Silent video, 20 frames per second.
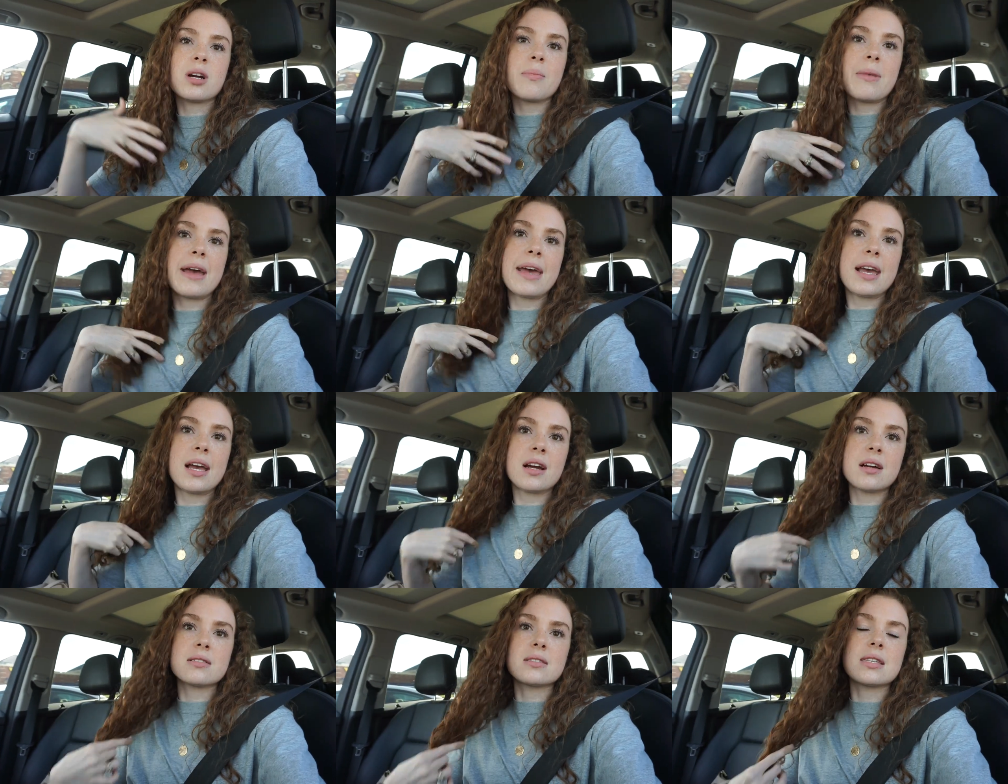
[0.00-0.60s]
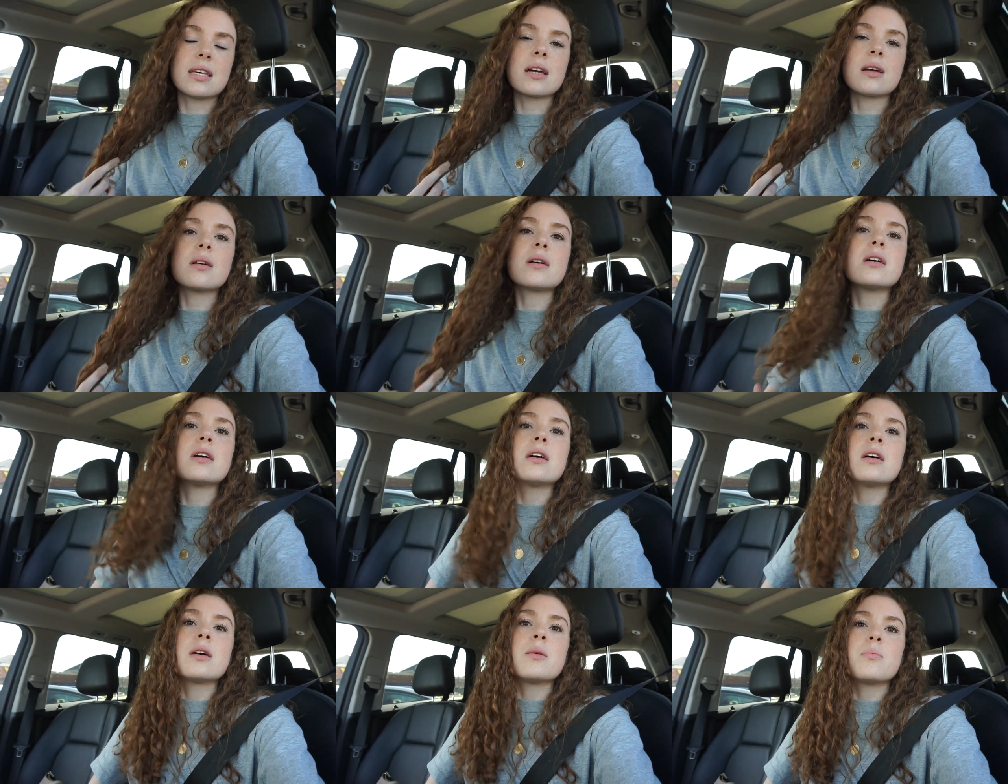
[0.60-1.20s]
My hair is like
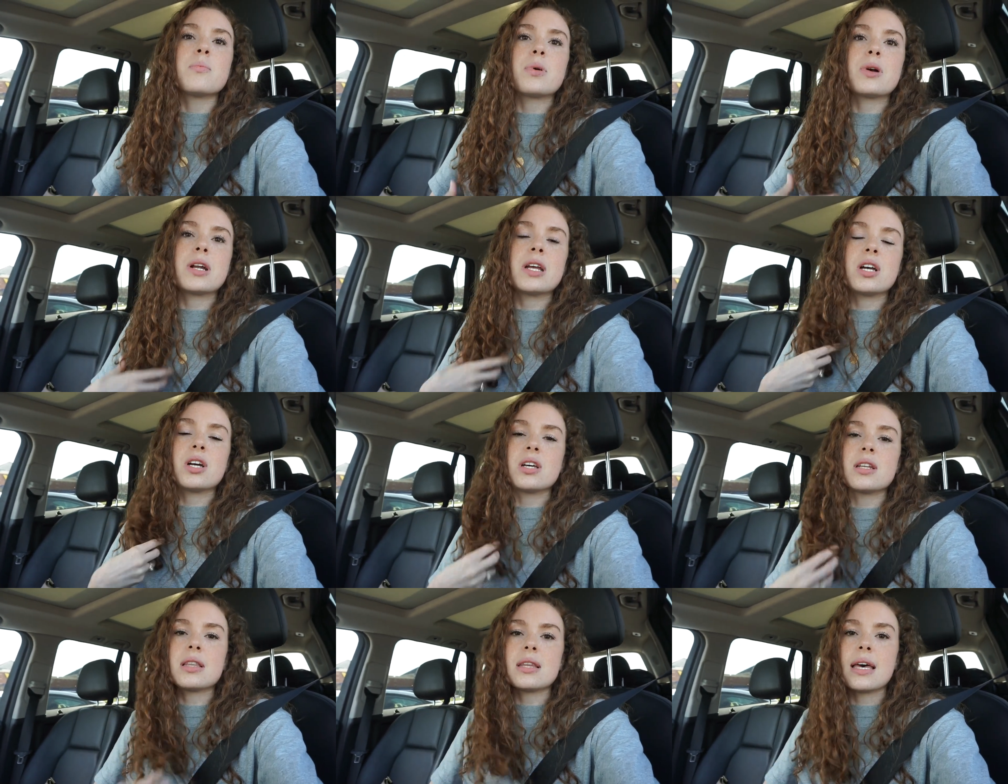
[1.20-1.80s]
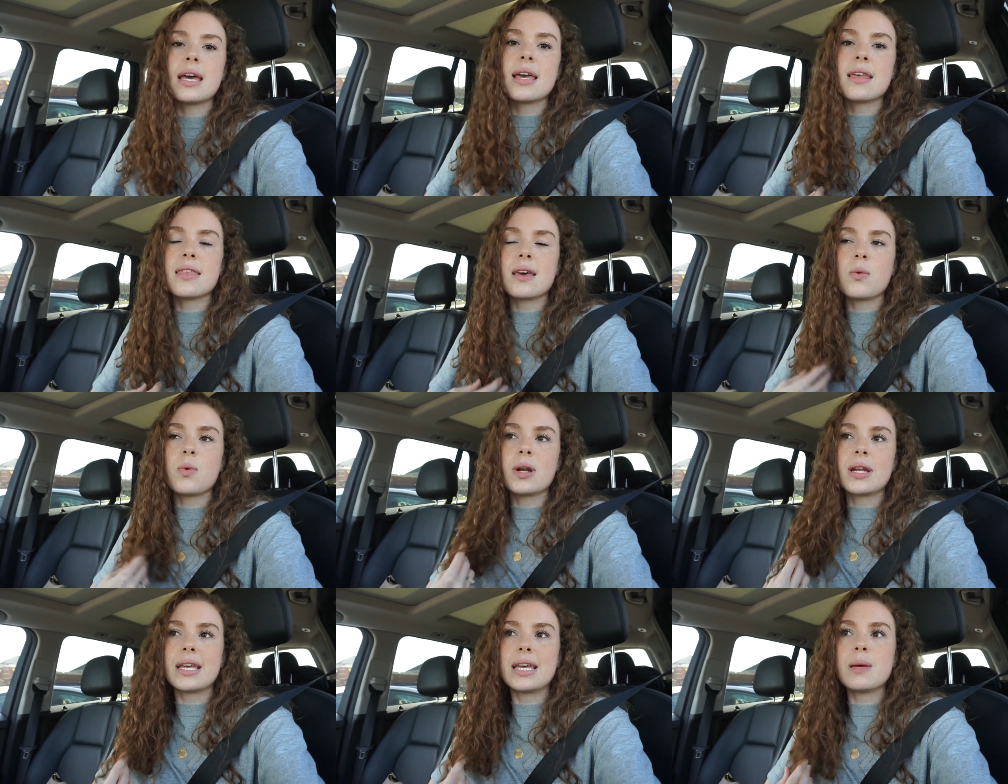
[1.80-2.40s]
pretty good length. I
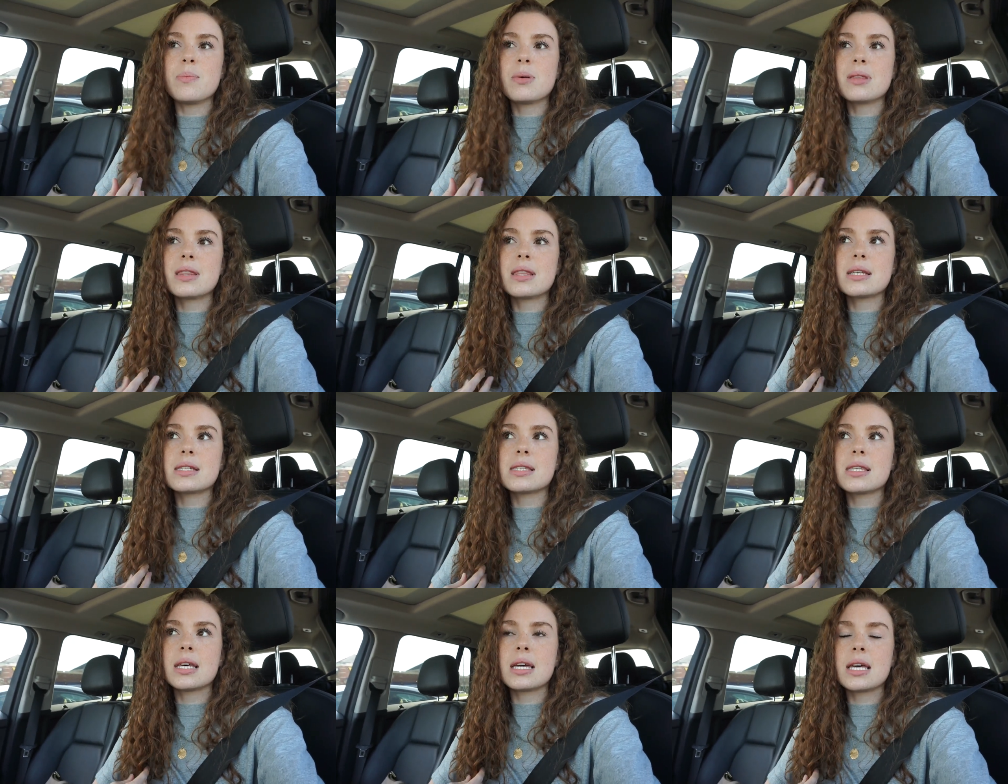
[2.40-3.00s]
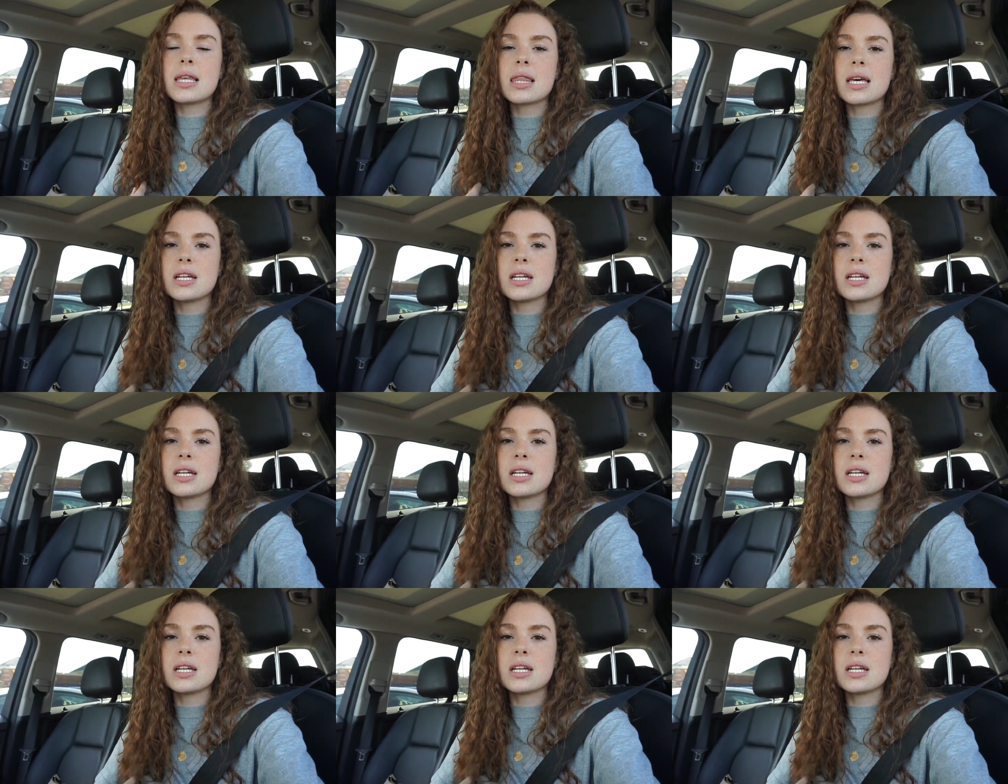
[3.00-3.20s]
want to keep it this length.